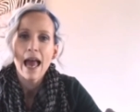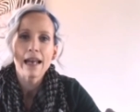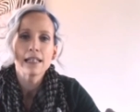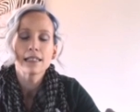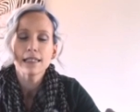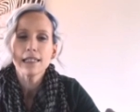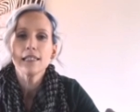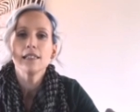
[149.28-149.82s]

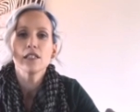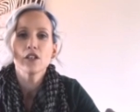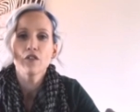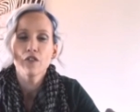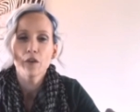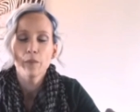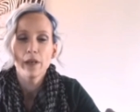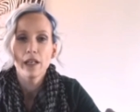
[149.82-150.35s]
and it's
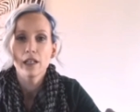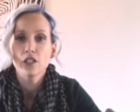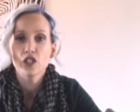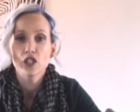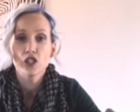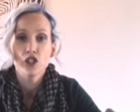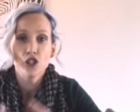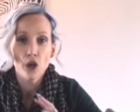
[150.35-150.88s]
easier for me to
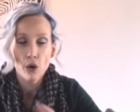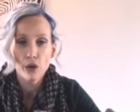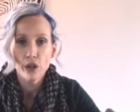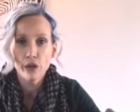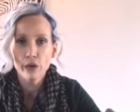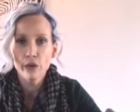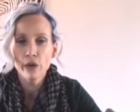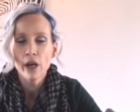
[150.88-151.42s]
just show
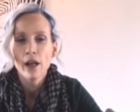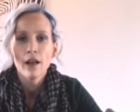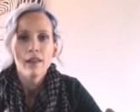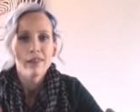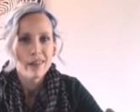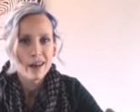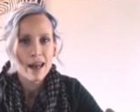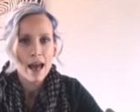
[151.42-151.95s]
you
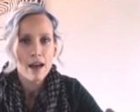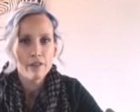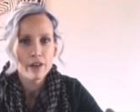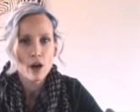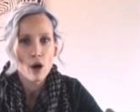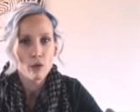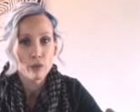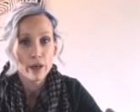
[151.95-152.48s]
than have
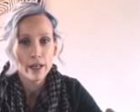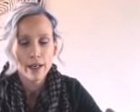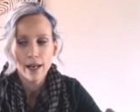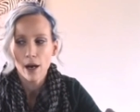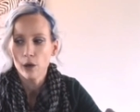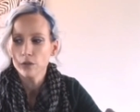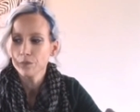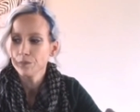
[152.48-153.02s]
it all
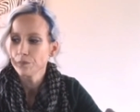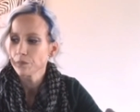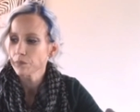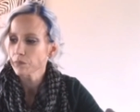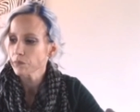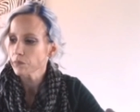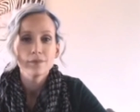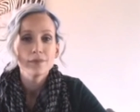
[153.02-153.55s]
written out.
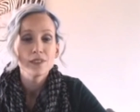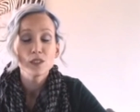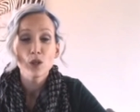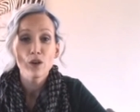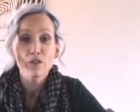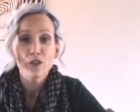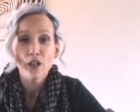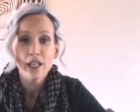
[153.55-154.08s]

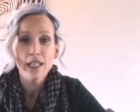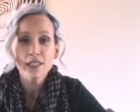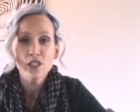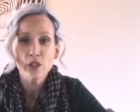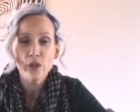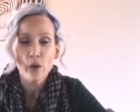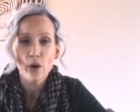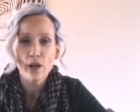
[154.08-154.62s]
So if Cricut
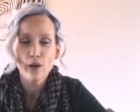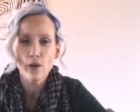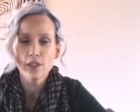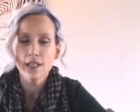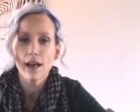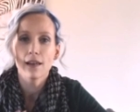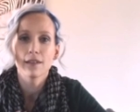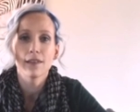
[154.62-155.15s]

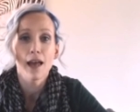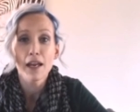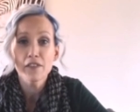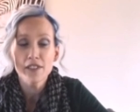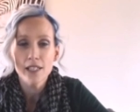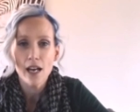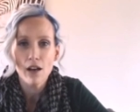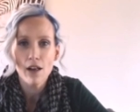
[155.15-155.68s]
tutorials and
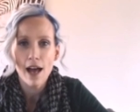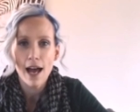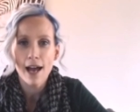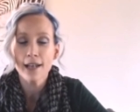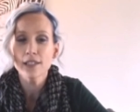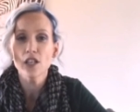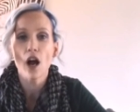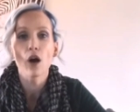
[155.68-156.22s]
lifestyle
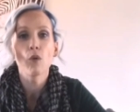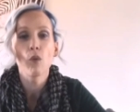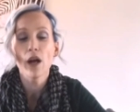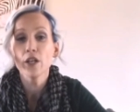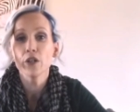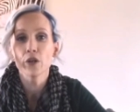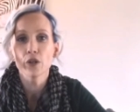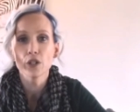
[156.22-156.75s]
hacks are
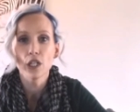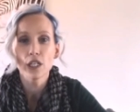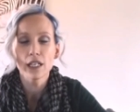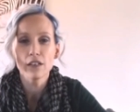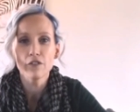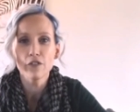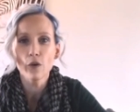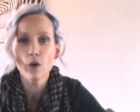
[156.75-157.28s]
what you're
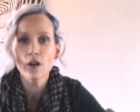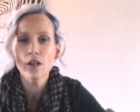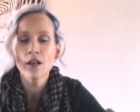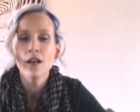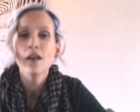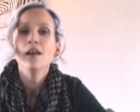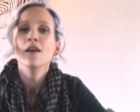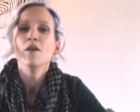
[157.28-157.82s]
looking for,
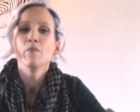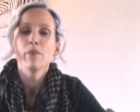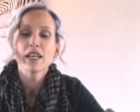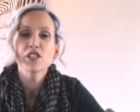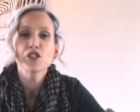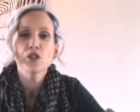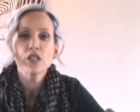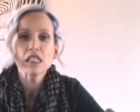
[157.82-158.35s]

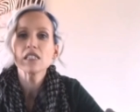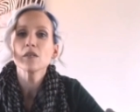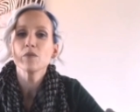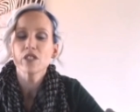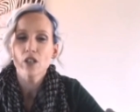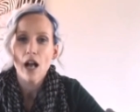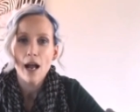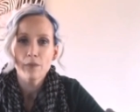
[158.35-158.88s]
make sure to
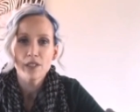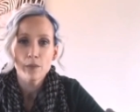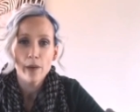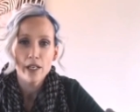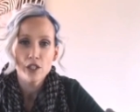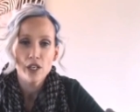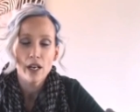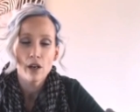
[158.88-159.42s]
subscribe to
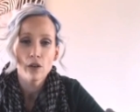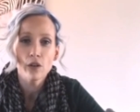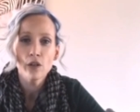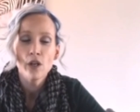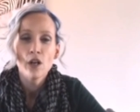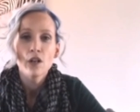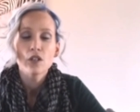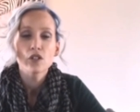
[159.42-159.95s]
my
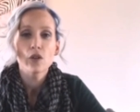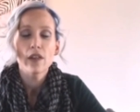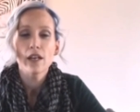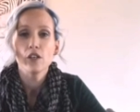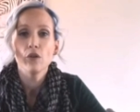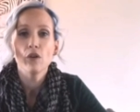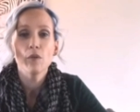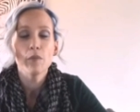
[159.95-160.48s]
channel so
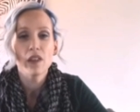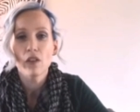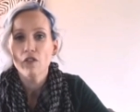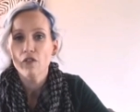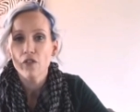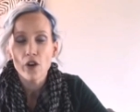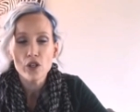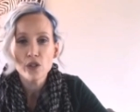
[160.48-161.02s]
that you can be
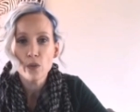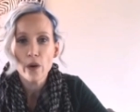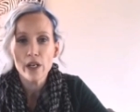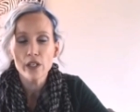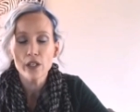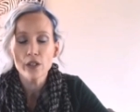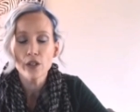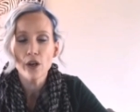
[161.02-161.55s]
the first
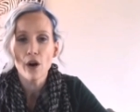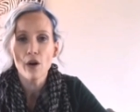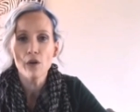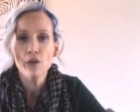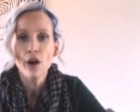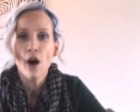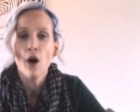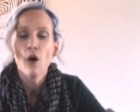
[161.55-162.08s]
one to
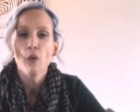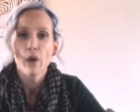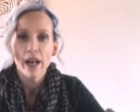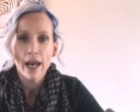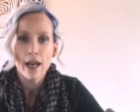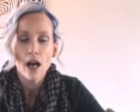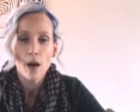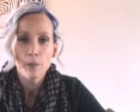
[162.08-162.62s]
know when
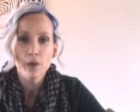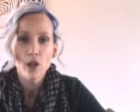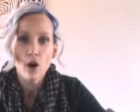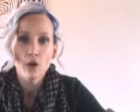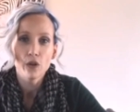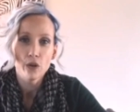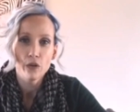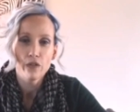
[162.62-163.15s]
I
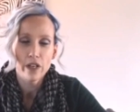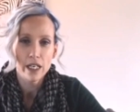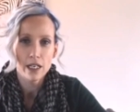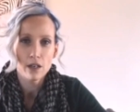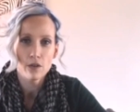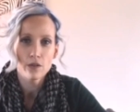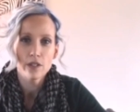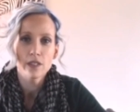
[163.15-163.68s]
upload new
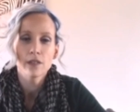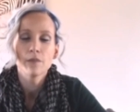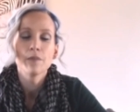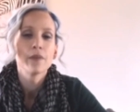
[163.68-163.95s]
videos.